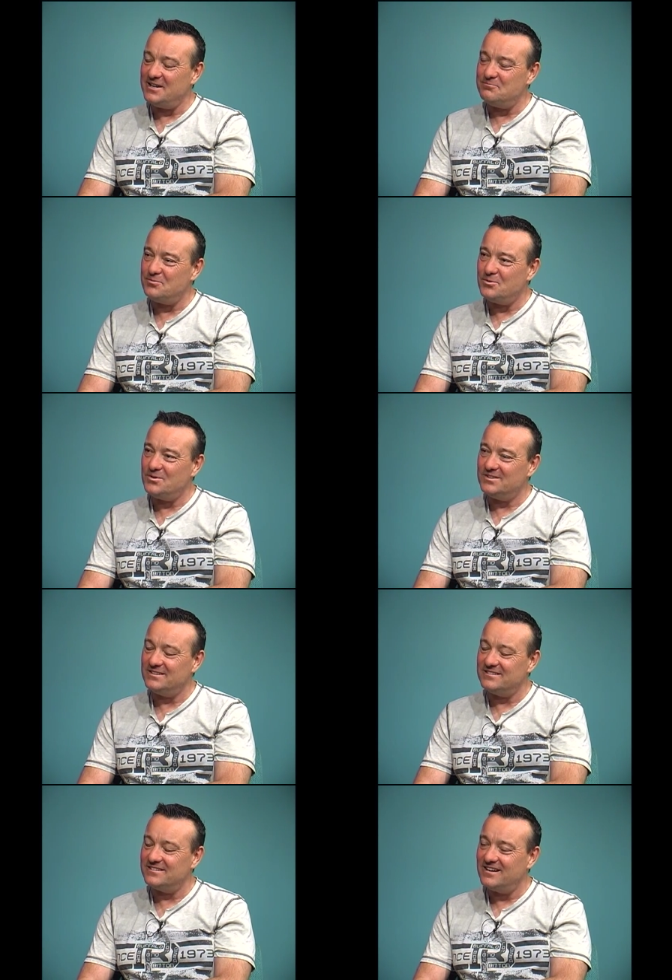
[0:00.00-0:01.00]
an
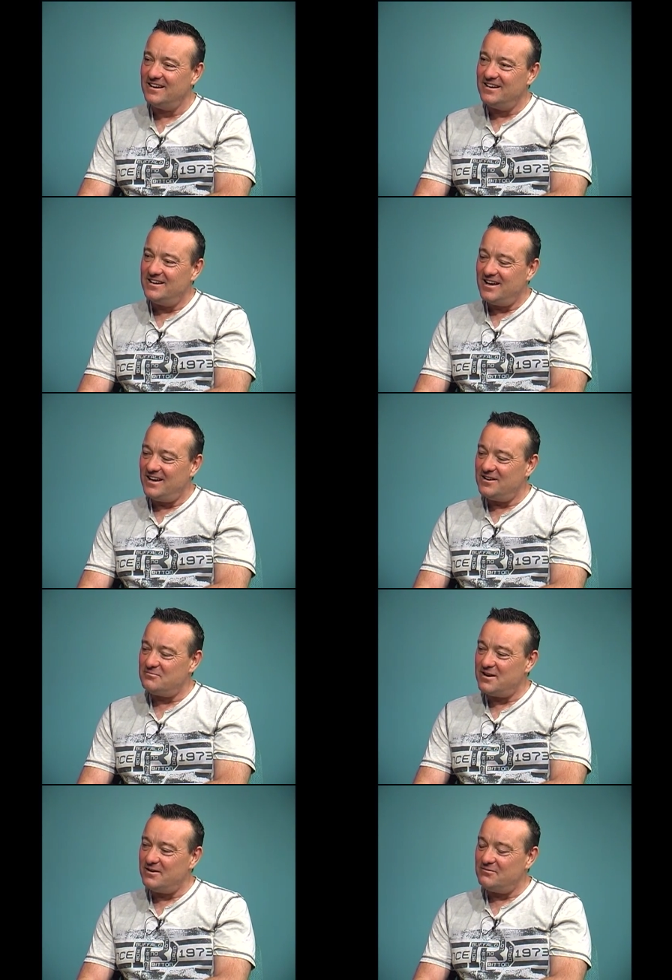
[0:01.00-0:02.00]
important uh,
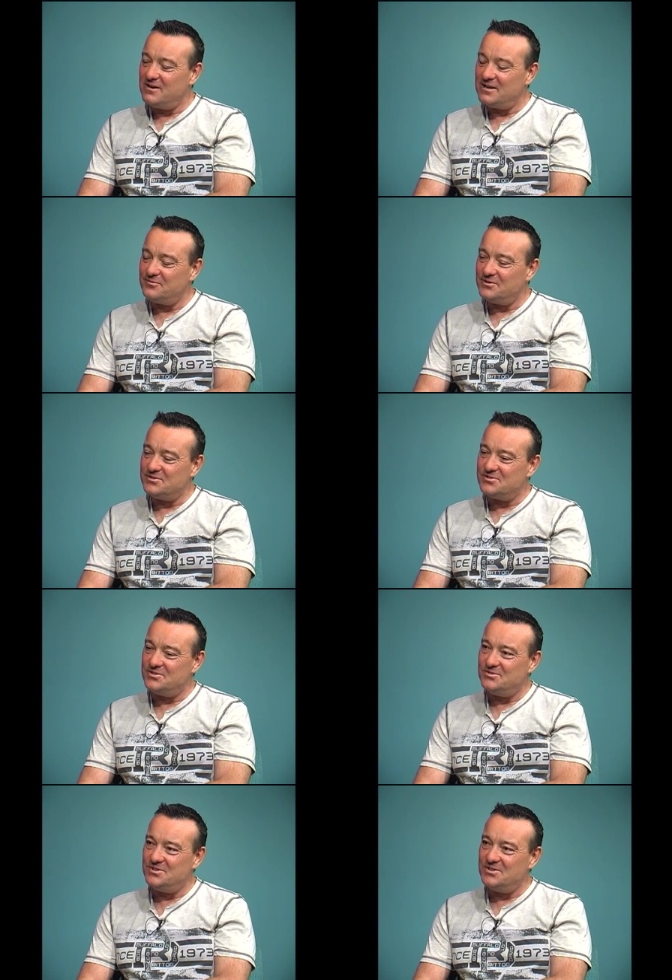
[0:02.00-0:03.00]
re relevance
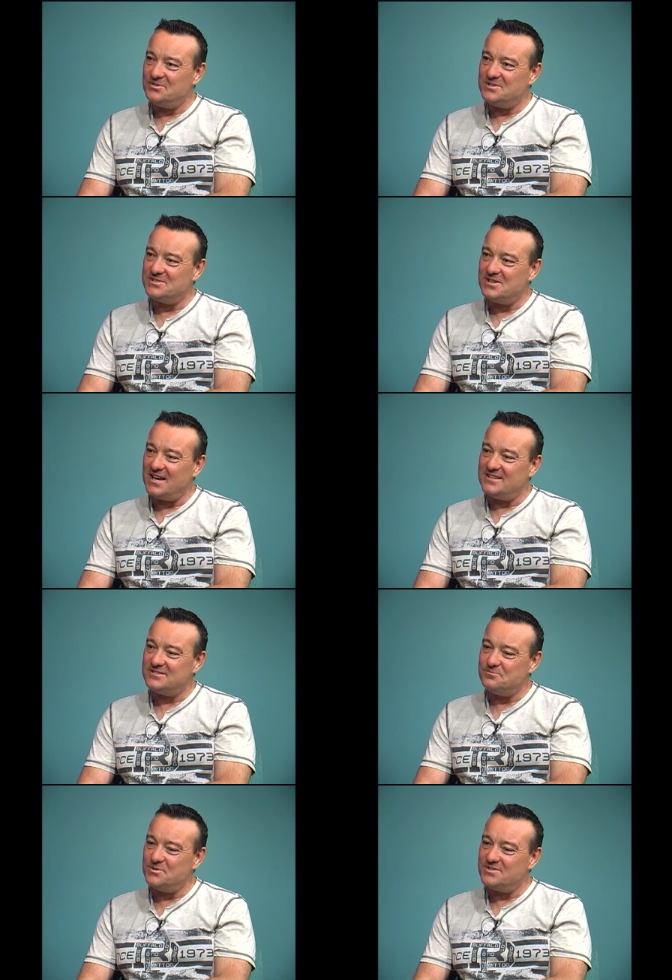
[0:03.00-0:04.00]
to you as a, as
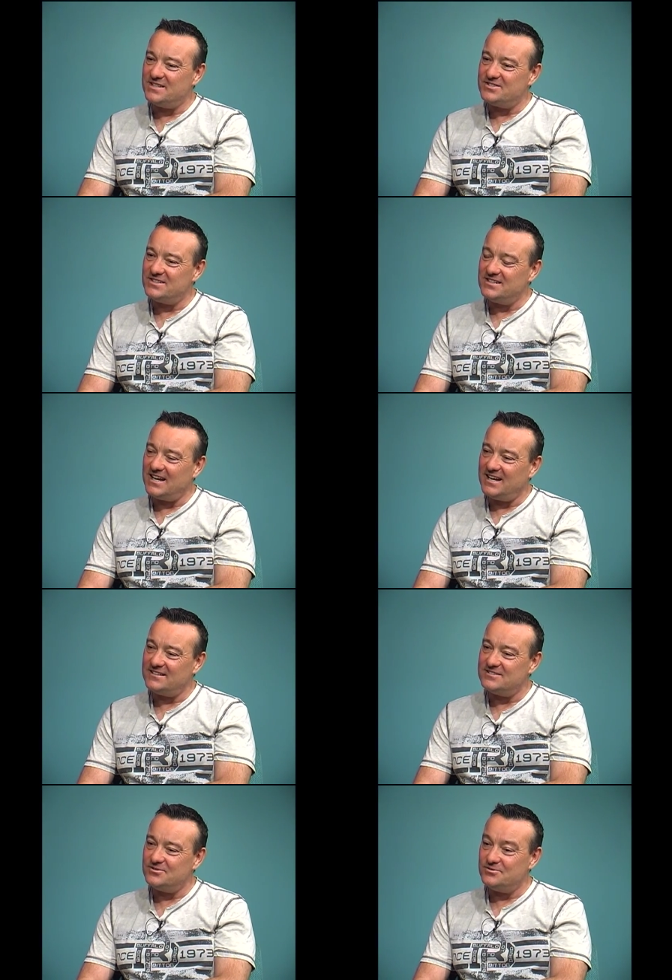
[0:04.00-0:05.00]
a musician
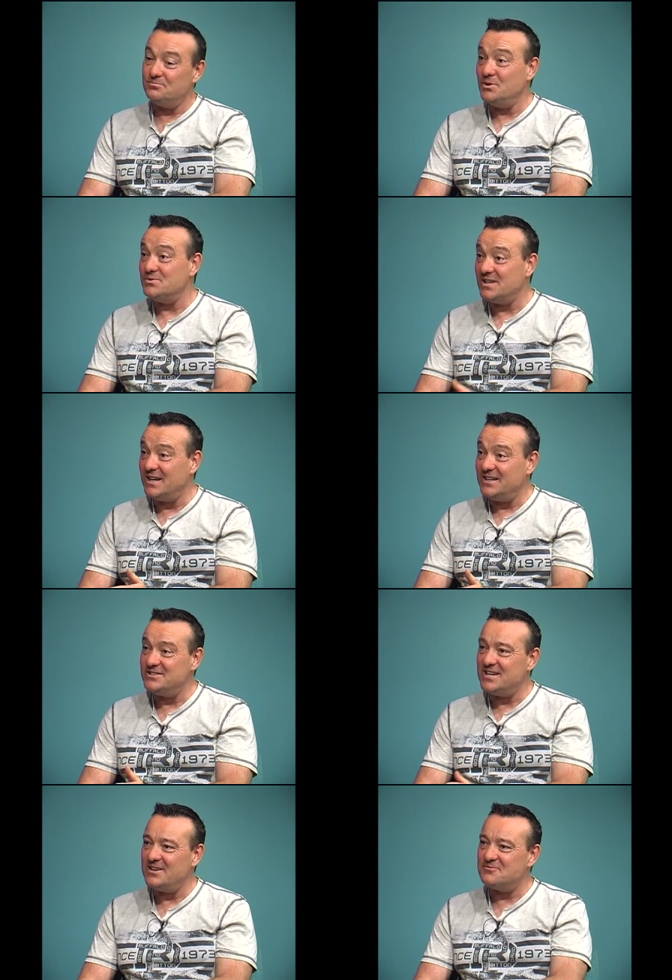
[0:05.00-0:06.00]
and to music in
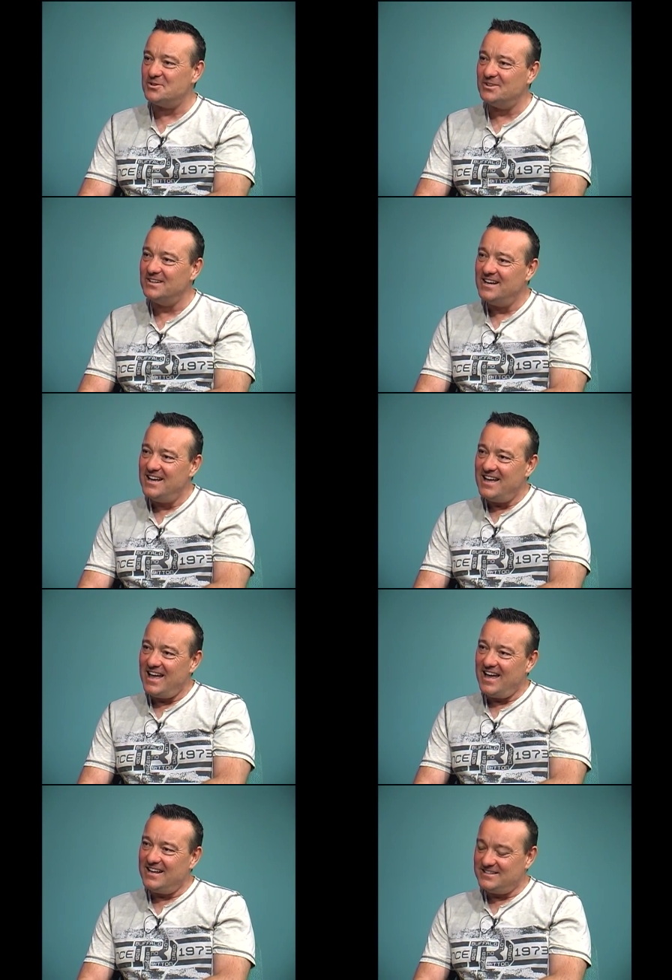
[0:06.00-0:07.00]
general.
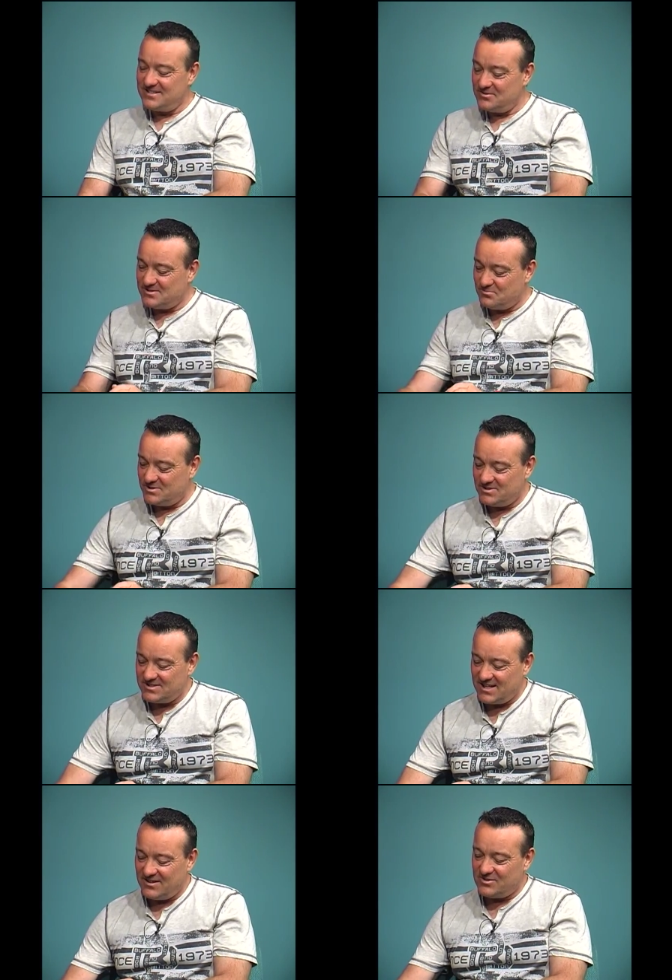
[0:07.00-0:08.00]
And so, would you
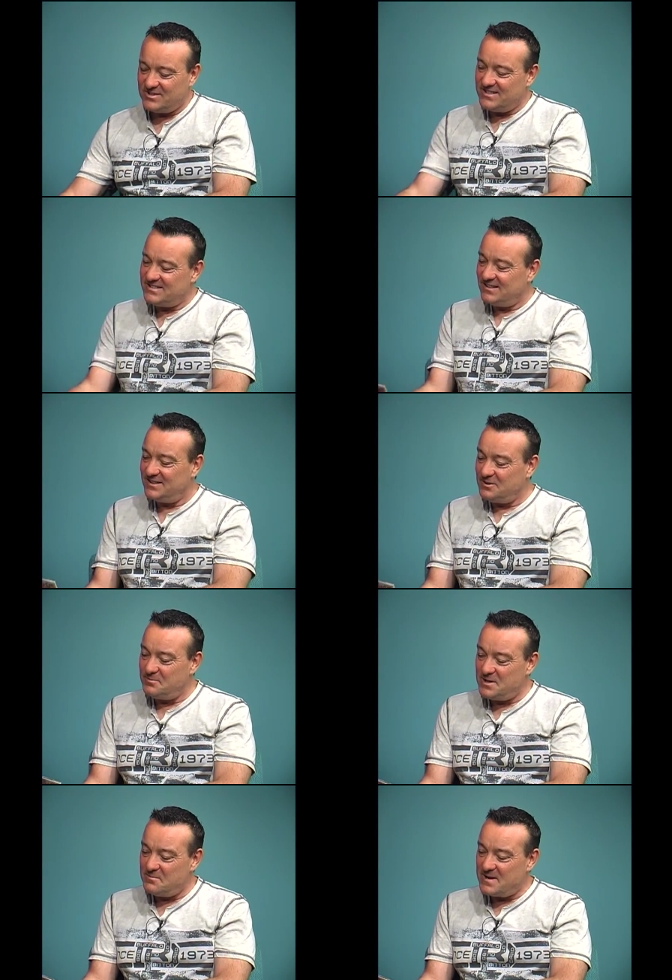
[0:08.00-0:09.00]
tell our audience a little
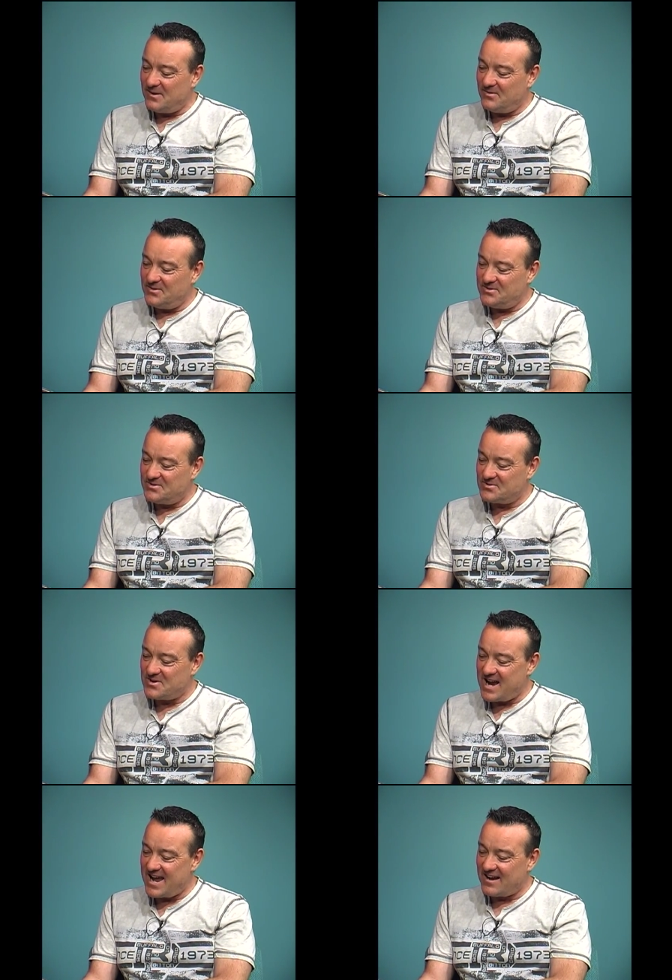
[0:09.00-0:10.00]
bit about the
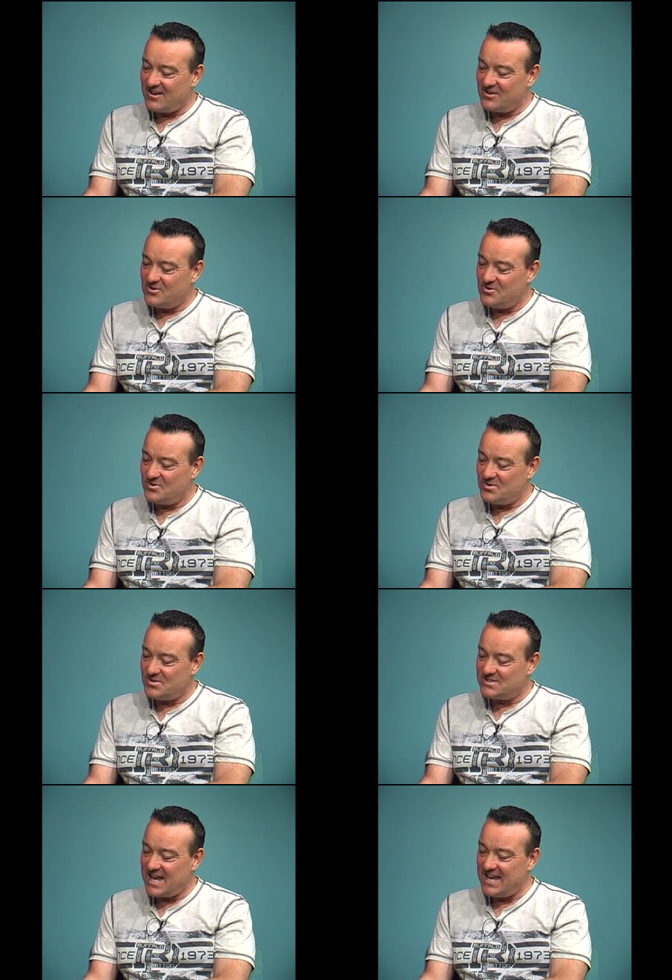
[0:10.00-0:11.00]
track
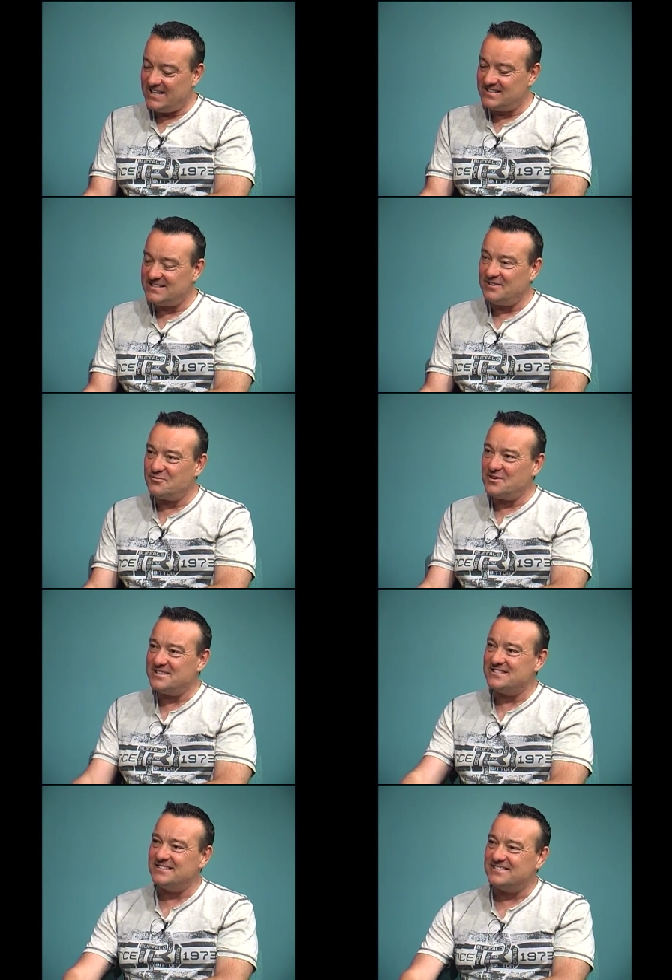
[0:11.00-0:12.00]
called "Hey San
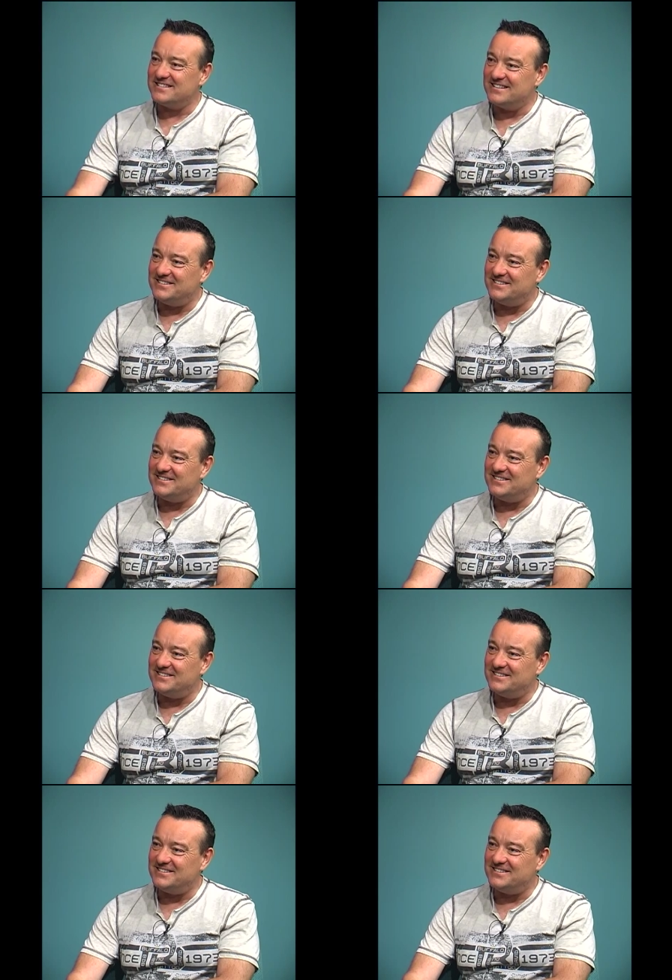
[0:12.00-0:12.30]
Francisco"?